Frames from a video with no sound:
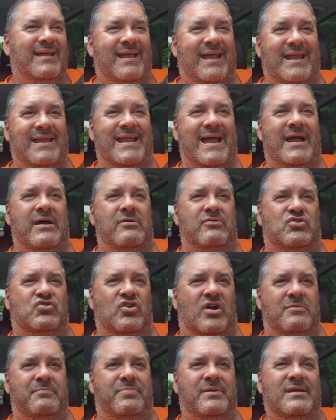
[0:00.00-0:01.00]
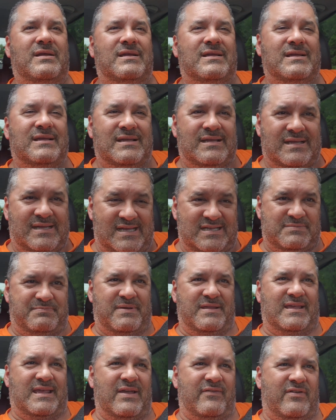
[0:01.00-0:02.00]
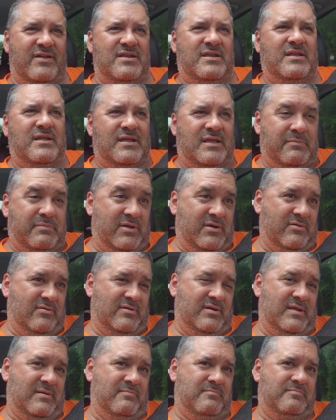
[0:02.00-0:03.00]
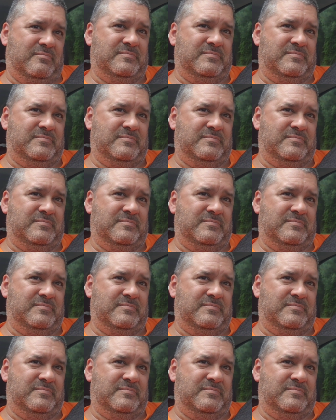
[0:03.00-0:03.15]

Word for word: and now Trump has been given immunity.